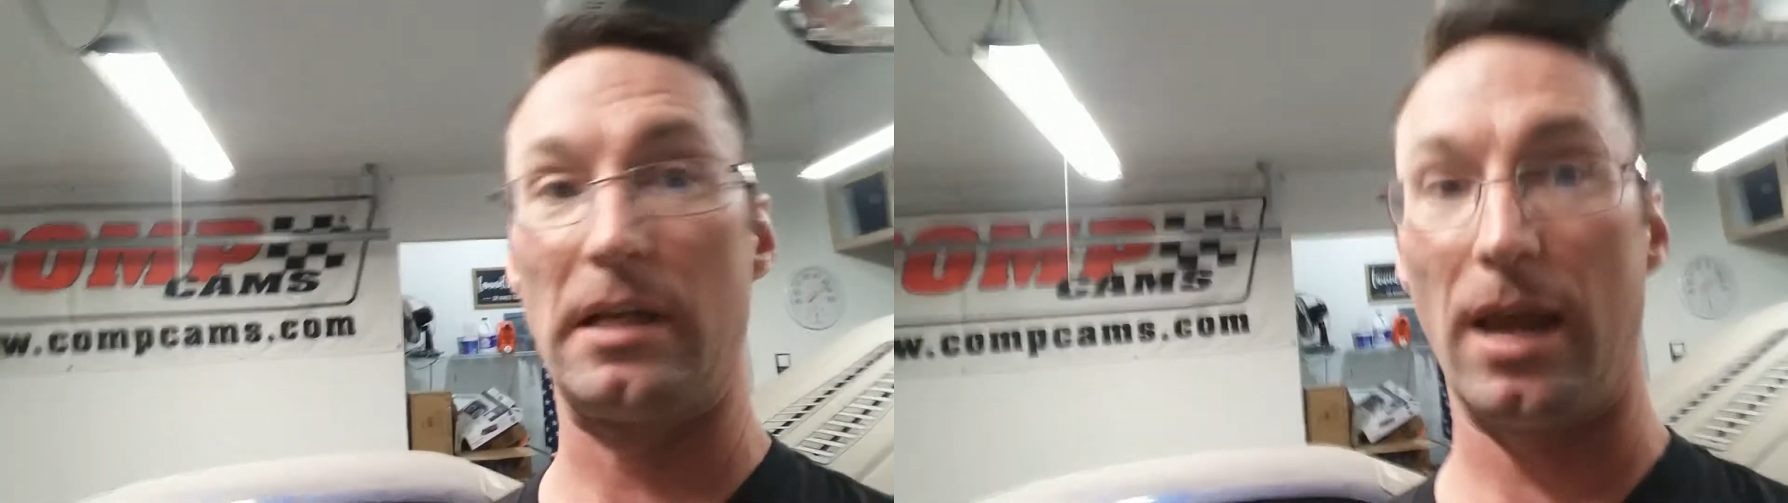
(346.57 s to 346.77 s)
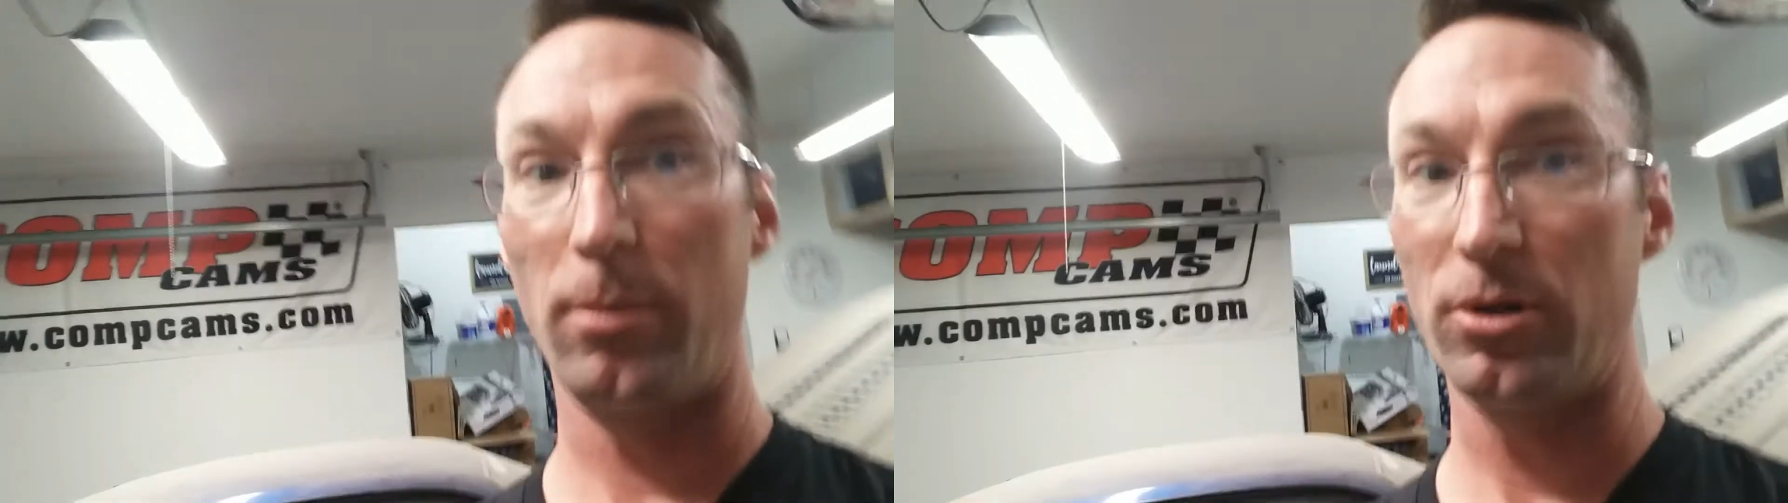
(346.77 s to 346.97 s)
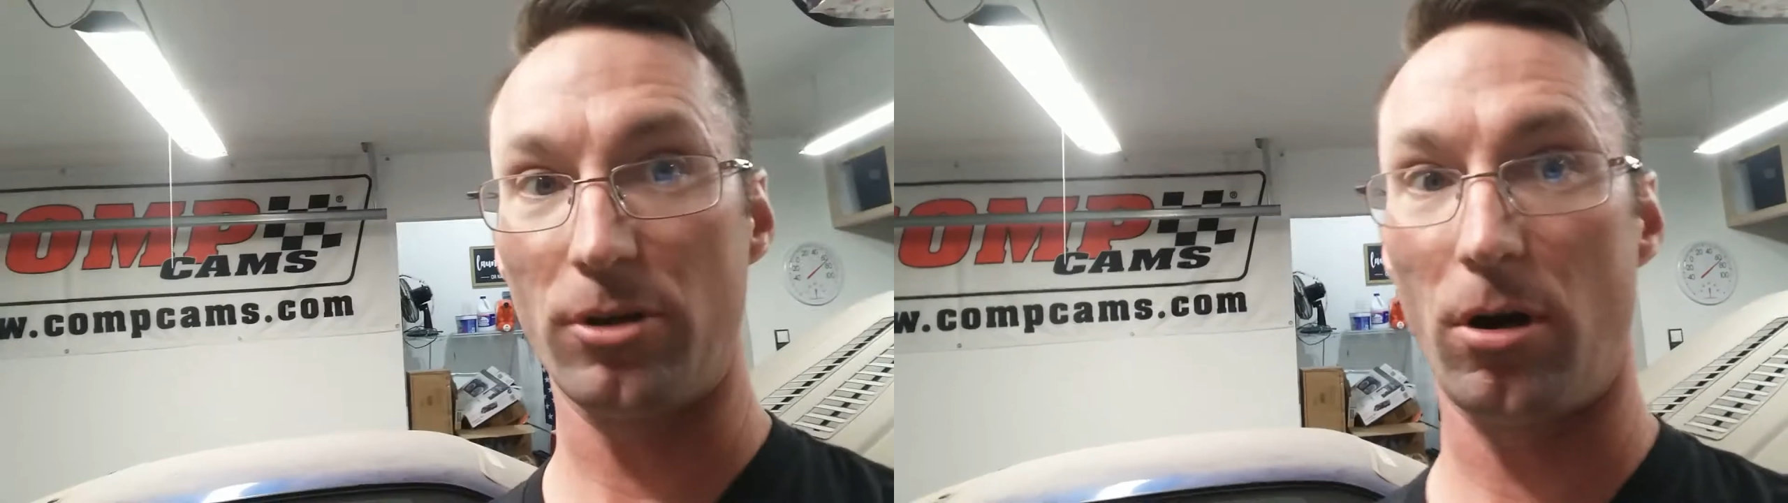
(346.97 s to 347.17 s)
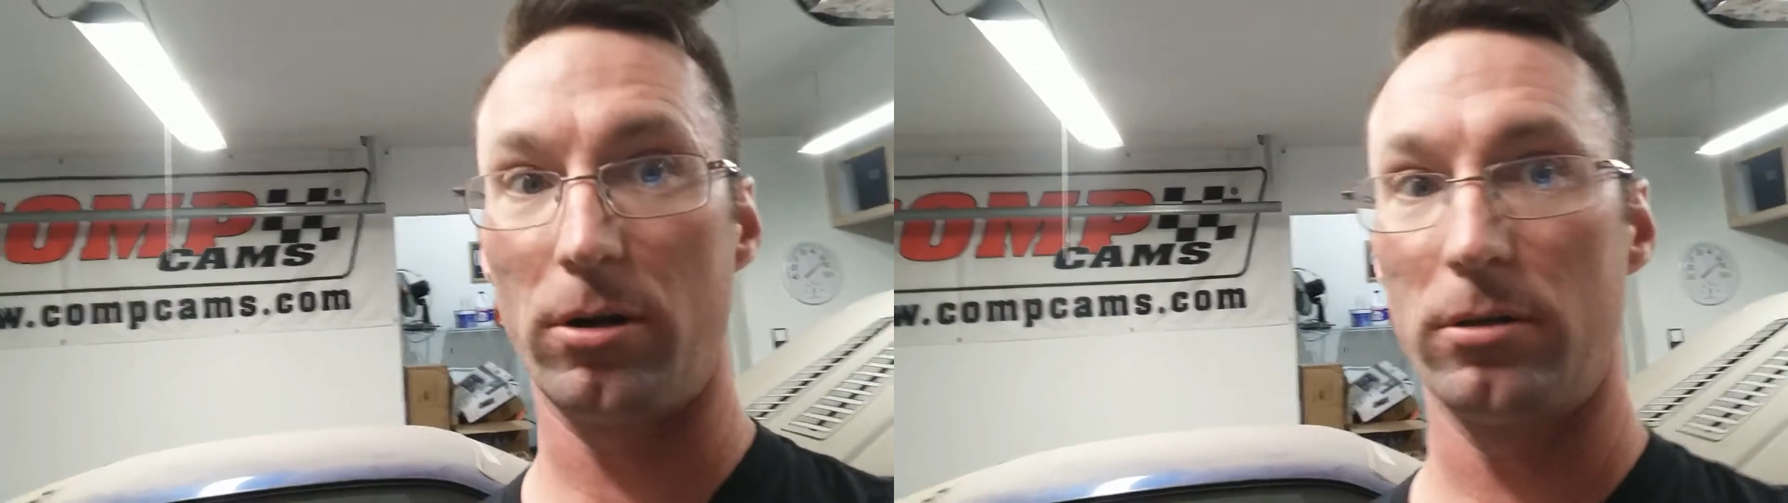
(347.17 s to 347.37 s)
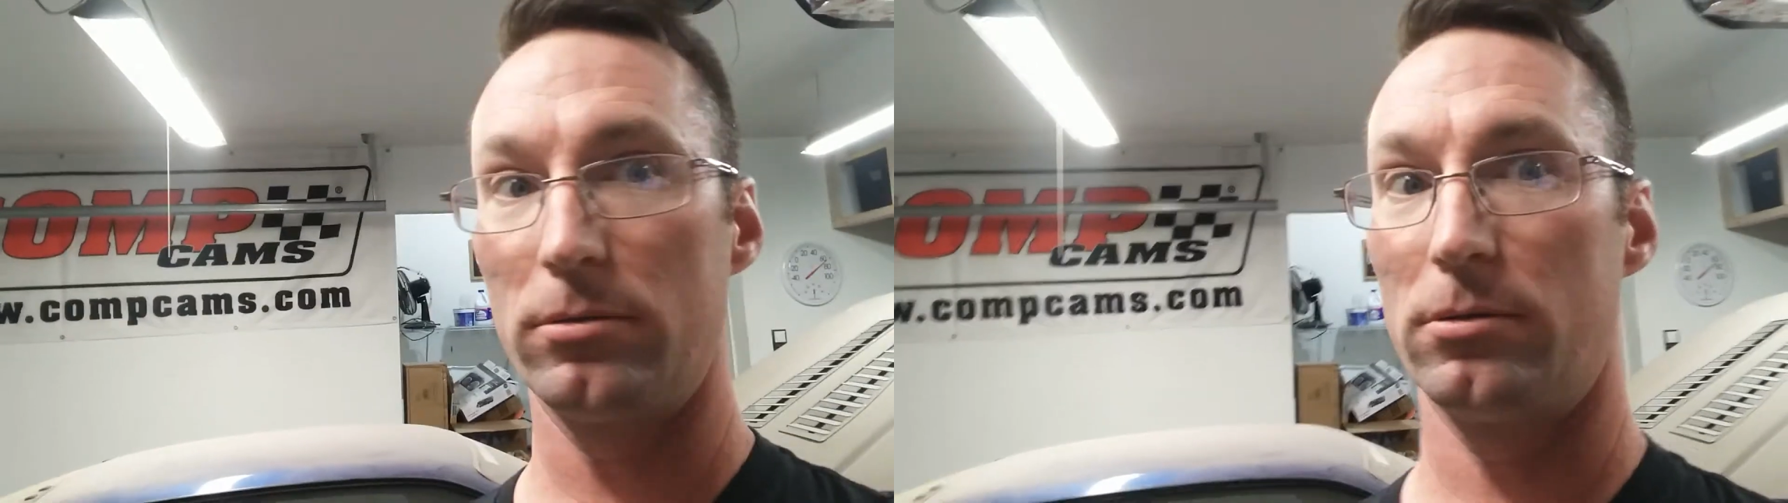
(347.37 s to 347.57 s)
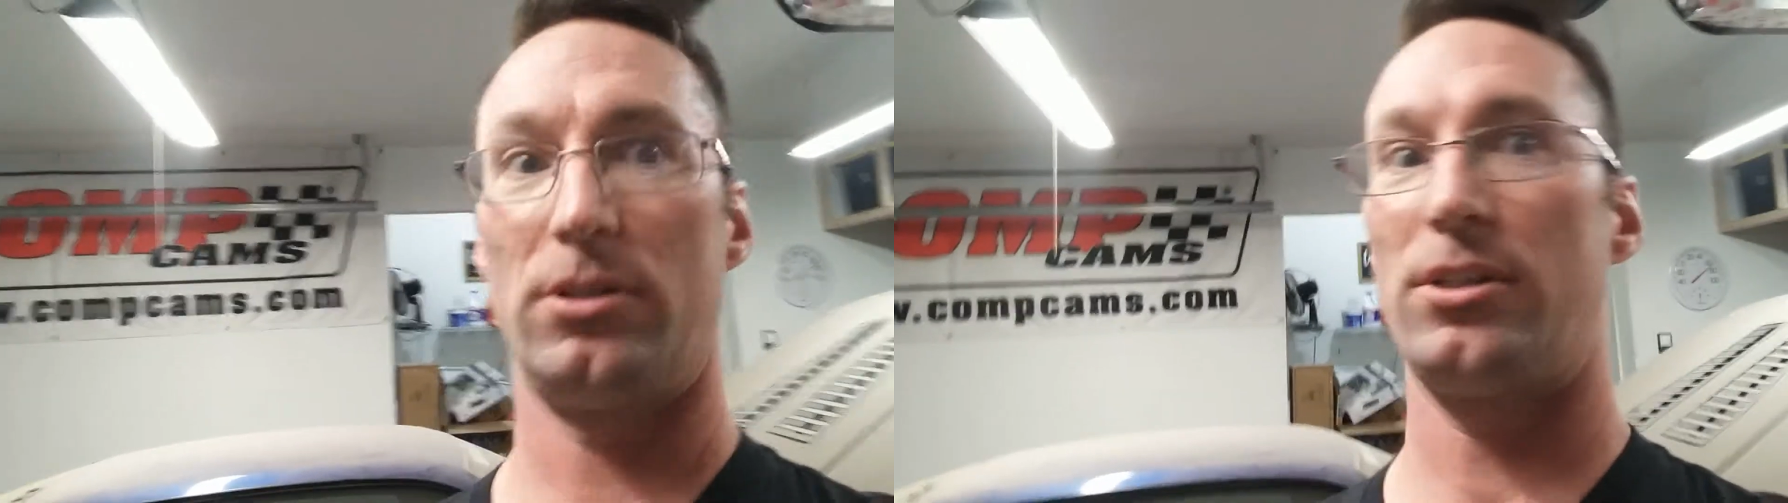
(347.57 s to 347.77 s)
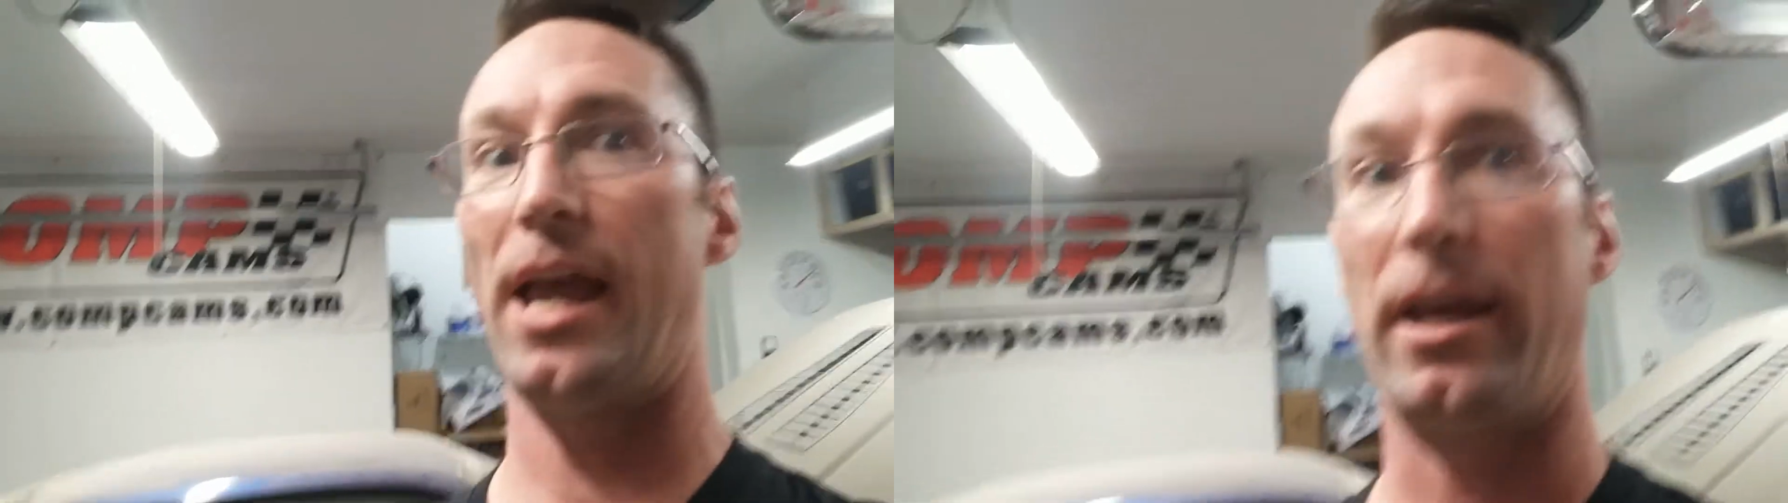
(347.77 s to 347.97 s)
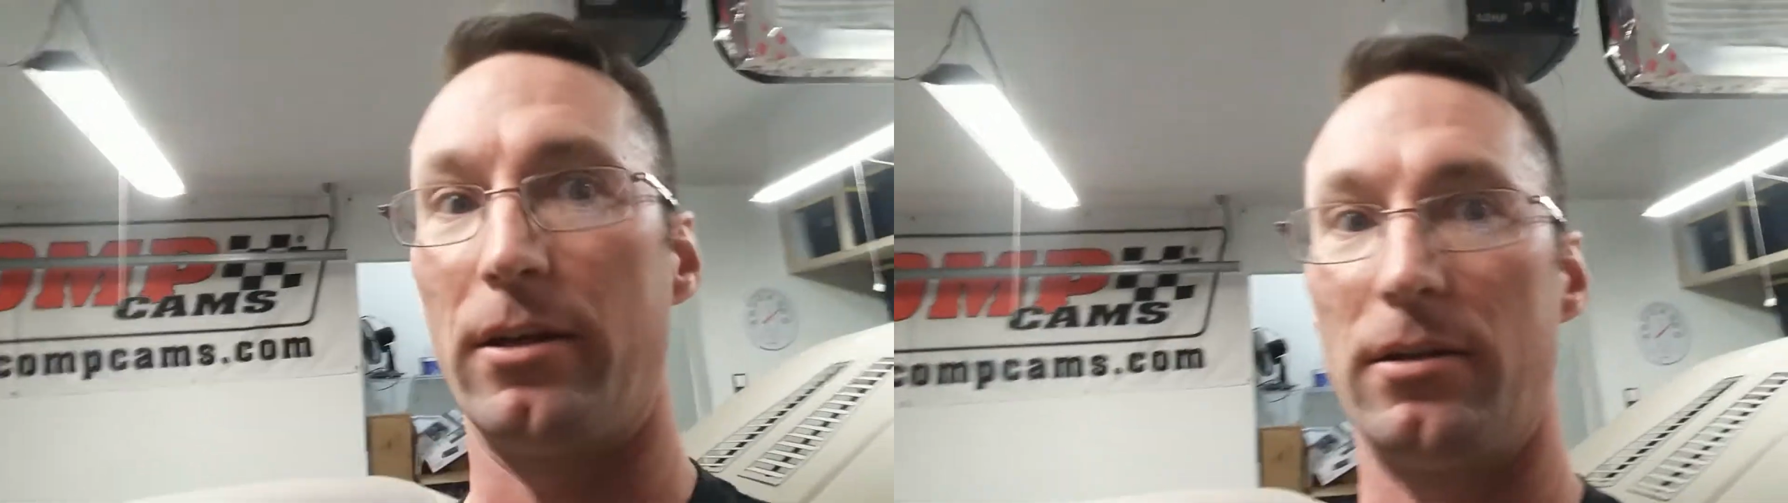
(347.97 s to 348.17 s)
neighbor's yard,
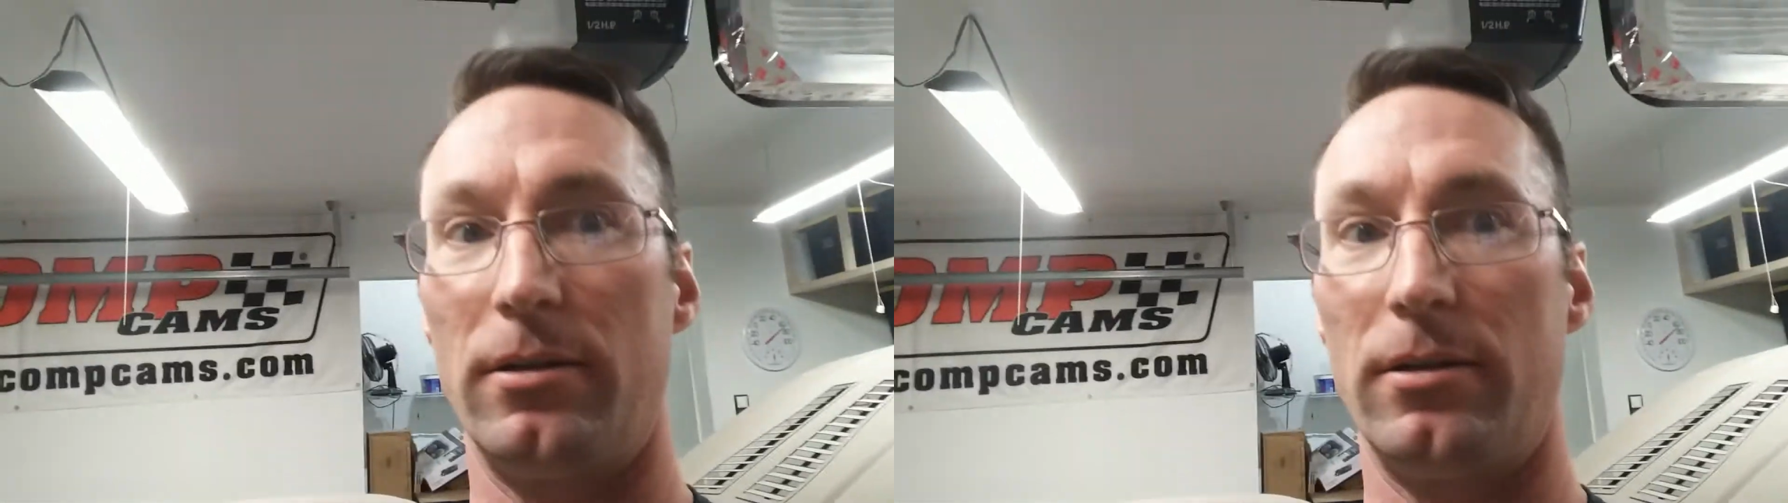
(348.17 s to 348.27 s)
sand.